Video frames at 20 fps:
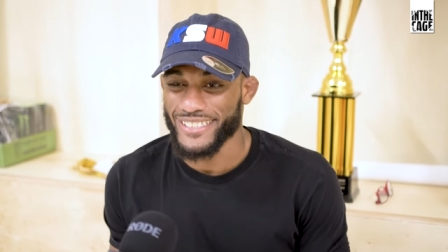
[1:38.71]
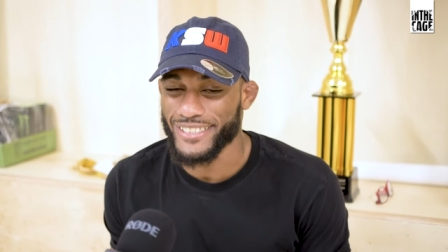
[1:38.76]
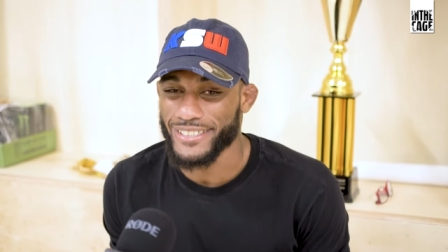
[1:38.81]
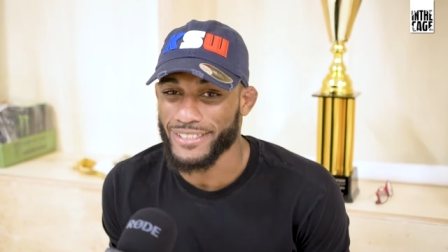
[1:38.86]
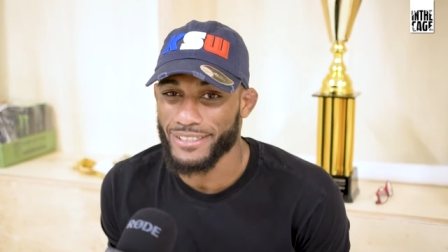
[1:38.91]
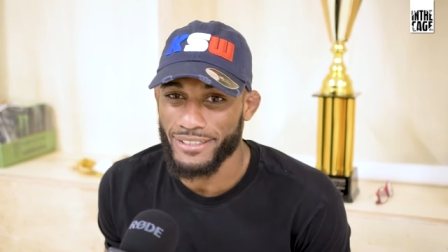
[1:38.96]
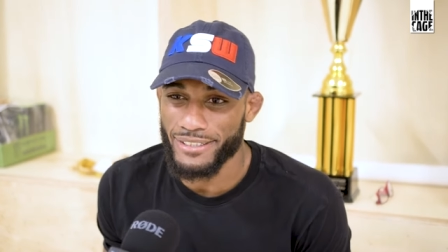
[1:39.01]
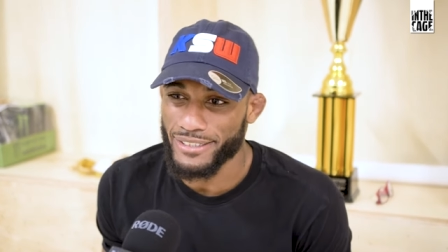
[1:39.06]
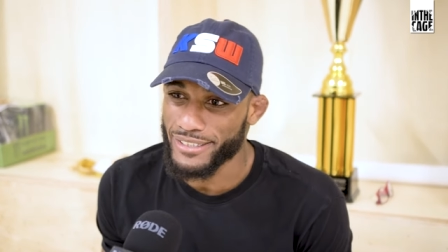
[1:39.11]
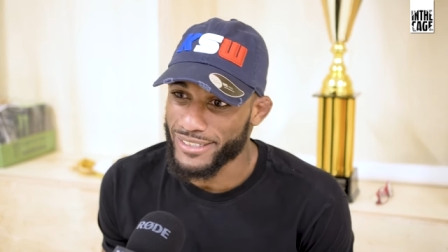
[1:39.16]

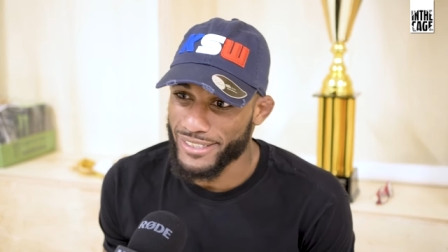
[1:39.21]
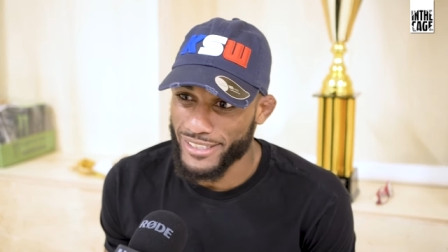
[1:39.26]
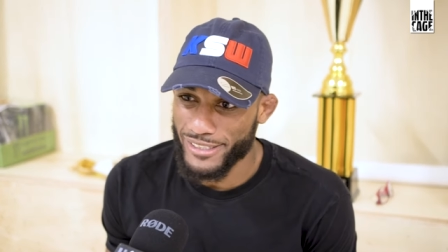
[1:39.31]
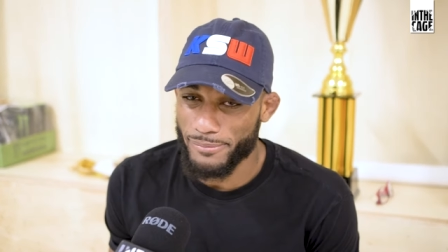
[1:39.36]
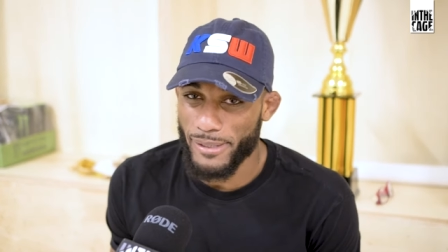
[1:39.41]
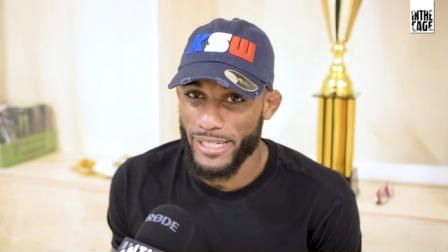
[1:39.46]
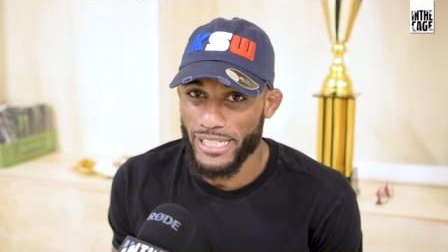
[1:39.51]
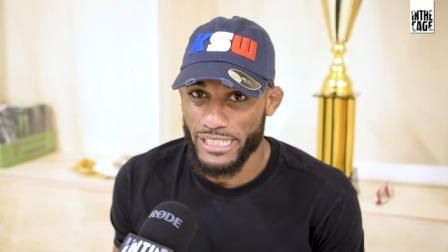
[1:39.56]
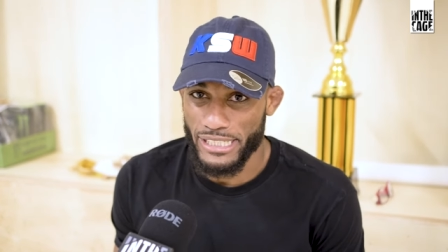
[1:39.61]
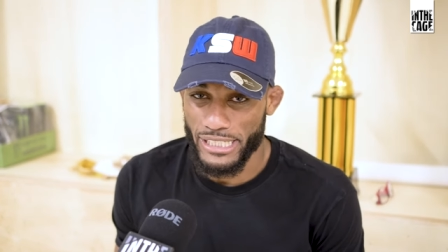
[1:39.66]
Uh, this is
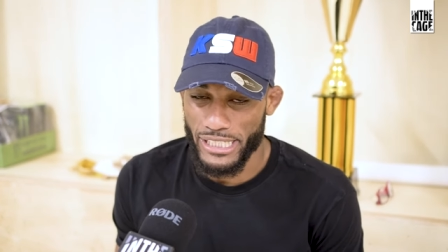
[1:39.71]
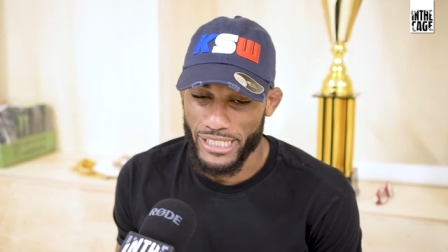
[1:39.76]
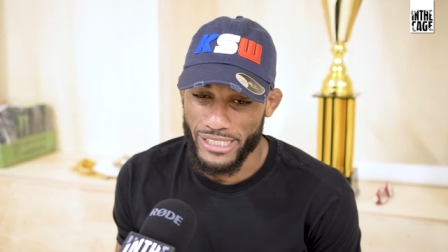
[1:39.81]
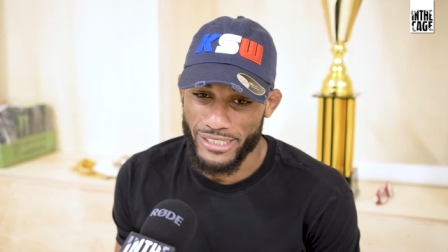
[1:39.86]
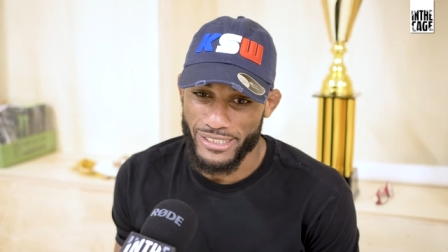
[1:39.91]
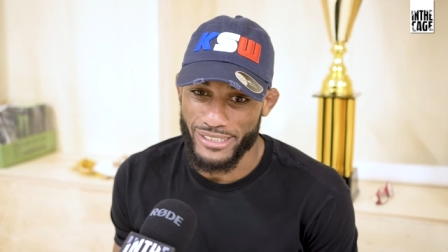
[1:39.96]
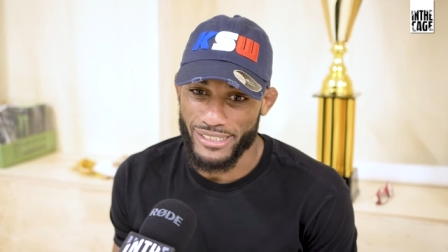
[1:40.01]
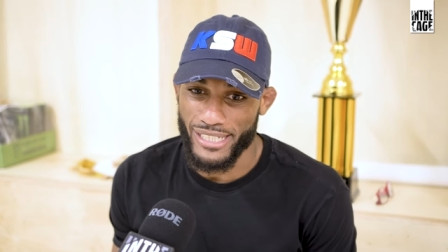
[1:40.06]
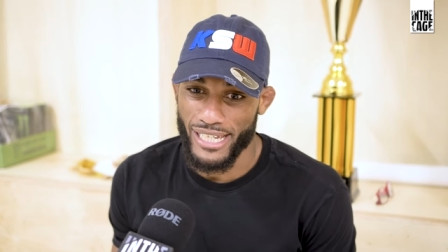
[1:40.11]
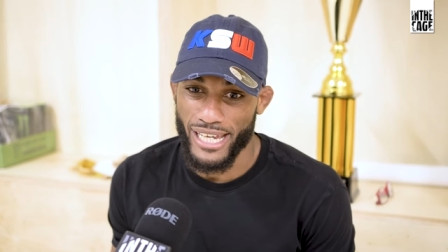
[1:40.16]
my
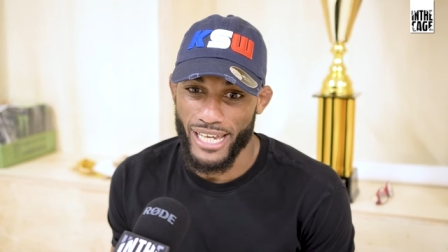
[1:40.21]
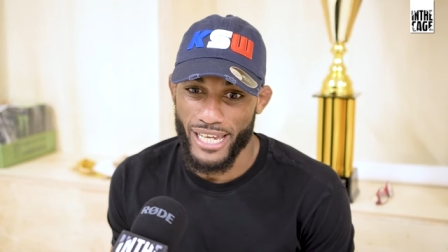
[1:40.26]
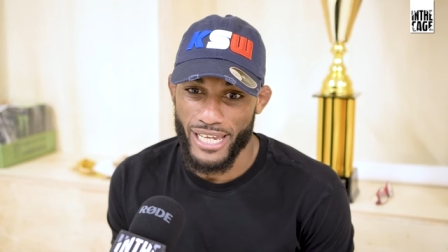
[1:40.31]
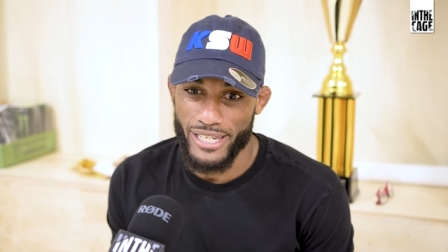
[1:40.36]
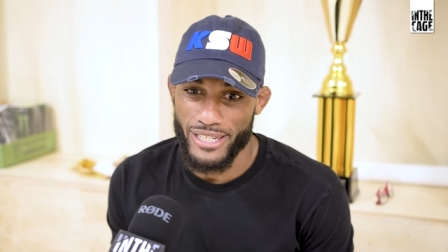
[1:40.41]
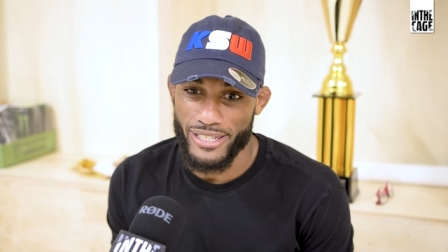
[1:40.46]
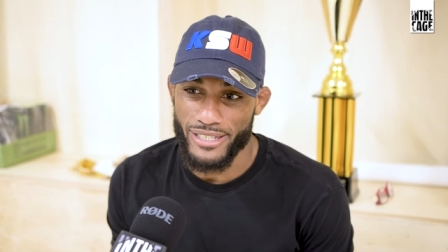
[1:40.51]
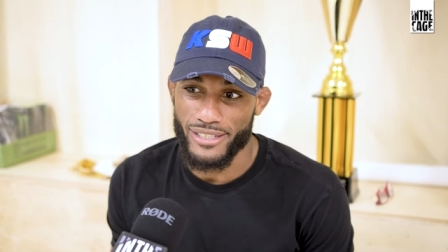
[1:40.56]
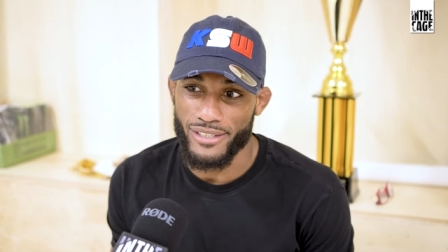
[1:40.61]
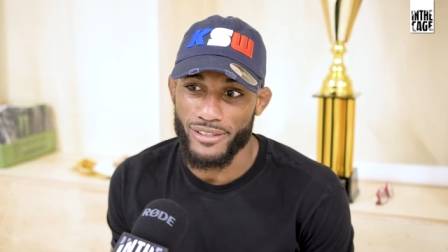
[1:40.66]
kicks. I